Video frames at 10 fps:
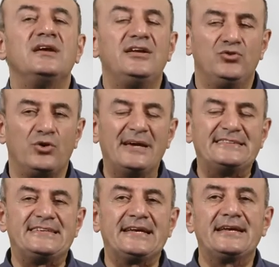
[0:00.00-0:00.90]
In
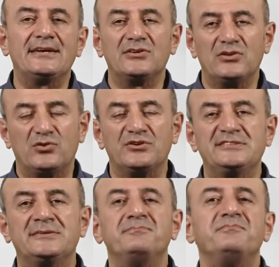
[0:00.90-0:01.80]
domestic
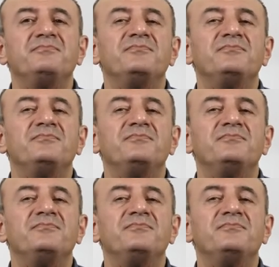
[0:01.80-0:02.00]
tourism,